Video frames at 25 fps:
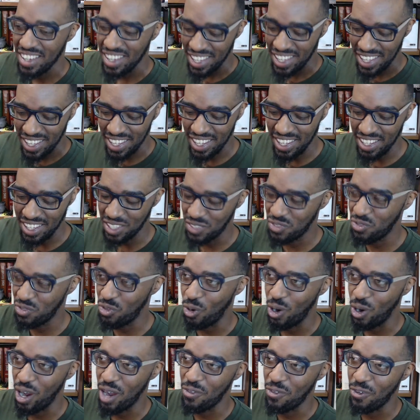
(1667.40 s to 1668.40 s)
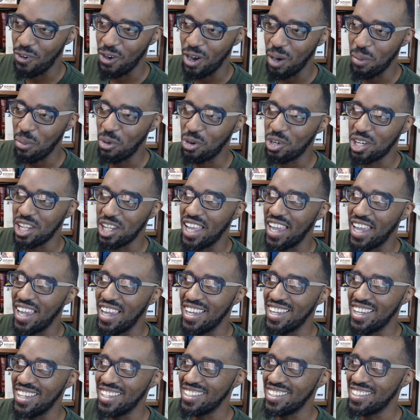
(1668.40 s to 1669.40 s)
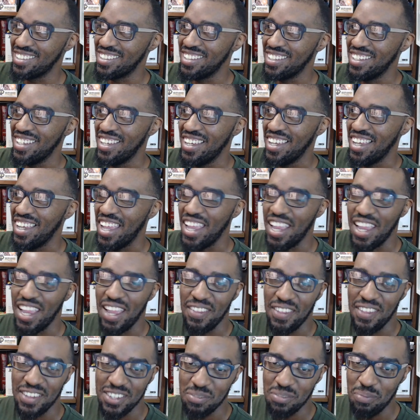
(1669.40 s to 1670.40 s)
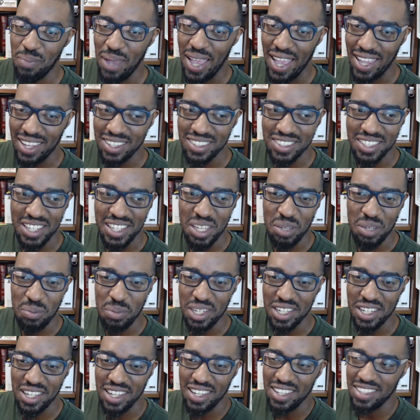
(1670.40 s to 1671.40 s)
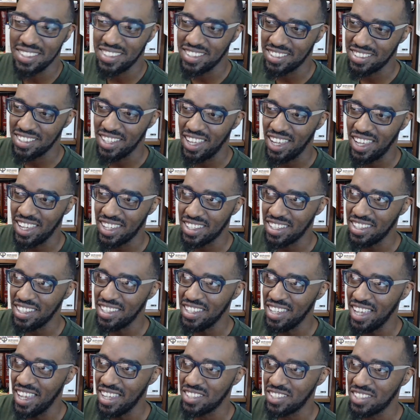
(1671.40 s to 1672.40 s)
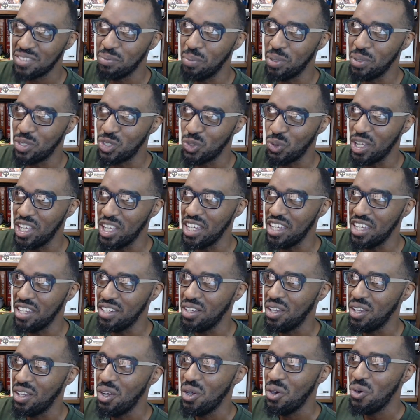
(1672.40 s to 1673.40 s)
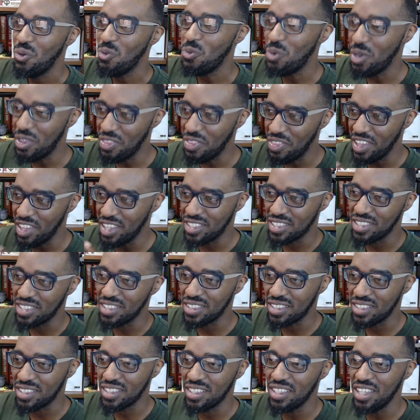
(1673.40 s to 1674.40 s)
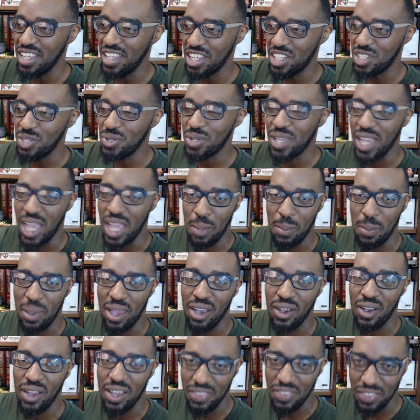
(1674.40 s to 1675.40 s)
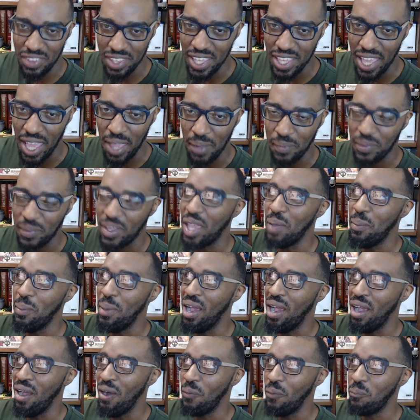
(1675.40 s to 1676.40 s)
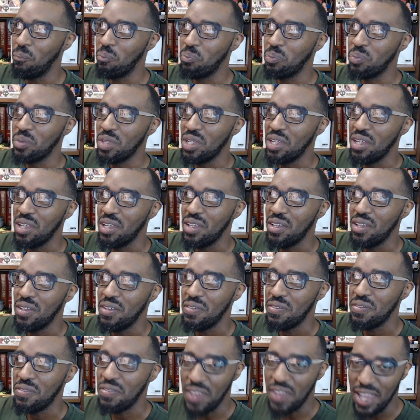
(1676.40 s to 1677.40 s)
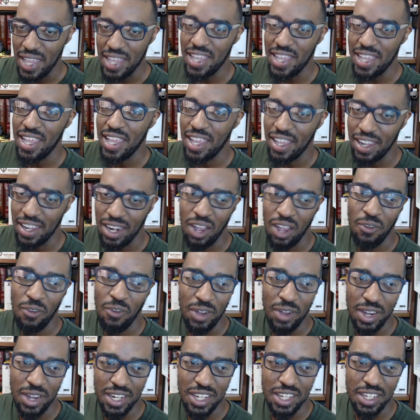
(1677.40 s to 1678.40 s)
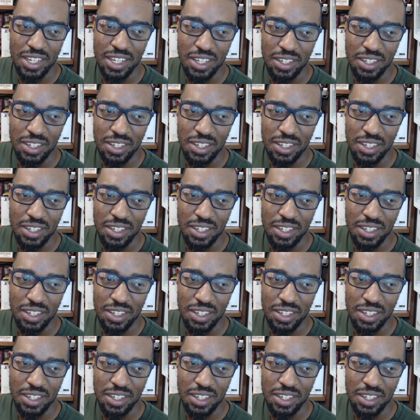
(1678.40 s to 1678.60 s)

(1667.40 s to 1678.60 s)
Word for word: is forever immortalized in this magazine because it's like, yes, between when this issue came out and the game came out, they had already